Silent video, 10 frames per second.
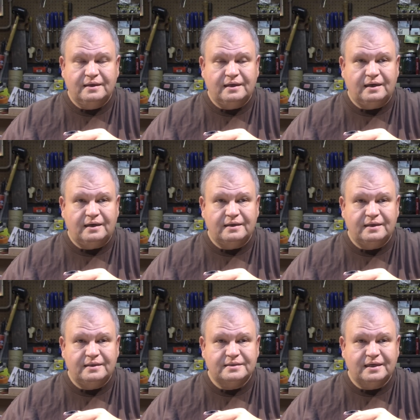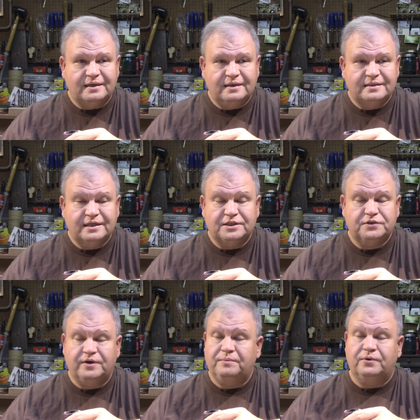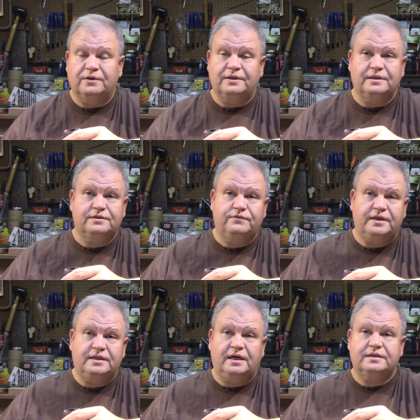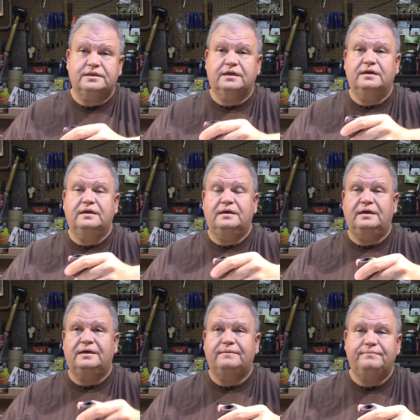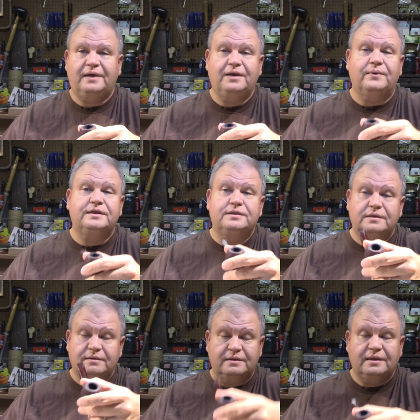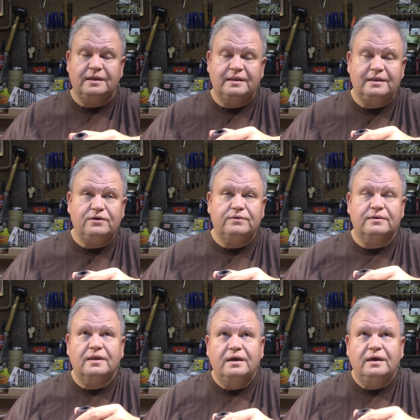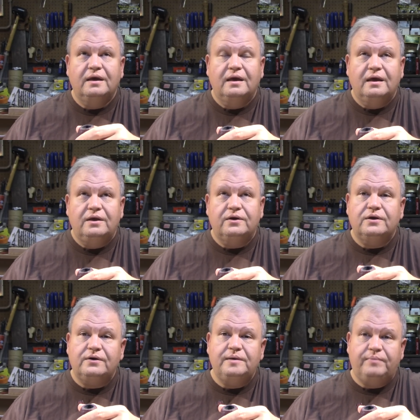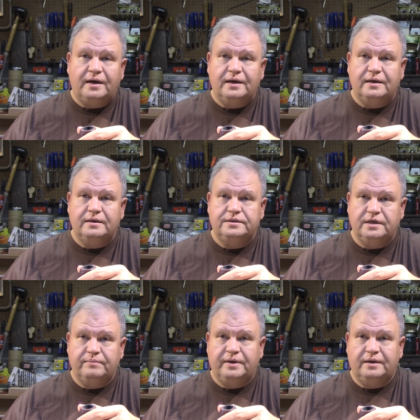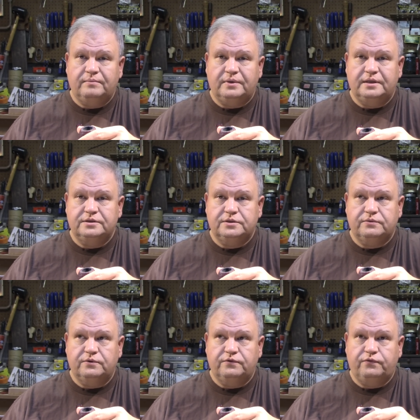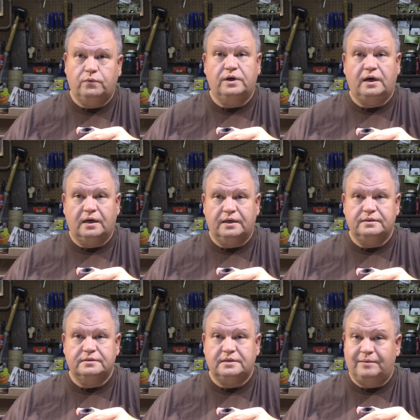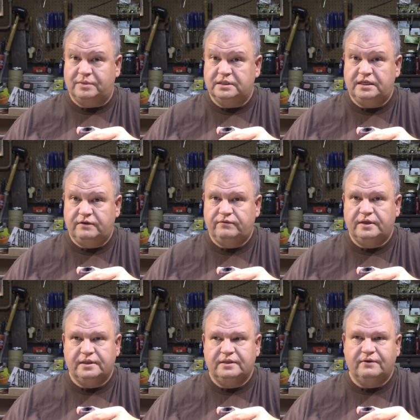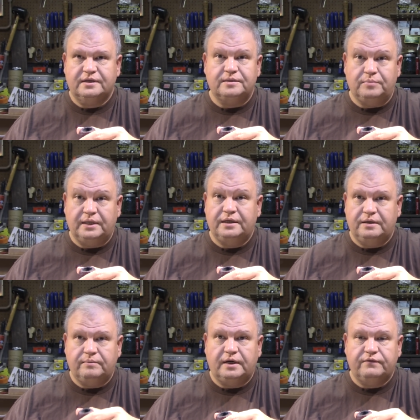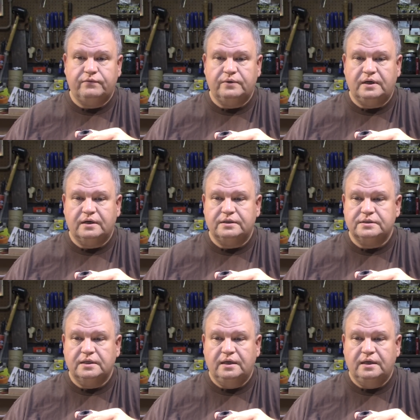uh, he's got a he's got a straight burley that's fantastic. Uh, anyway, you you can only buy John Patton blends through Four Noggins, I believe. I think they're actually blended by Four Noggins,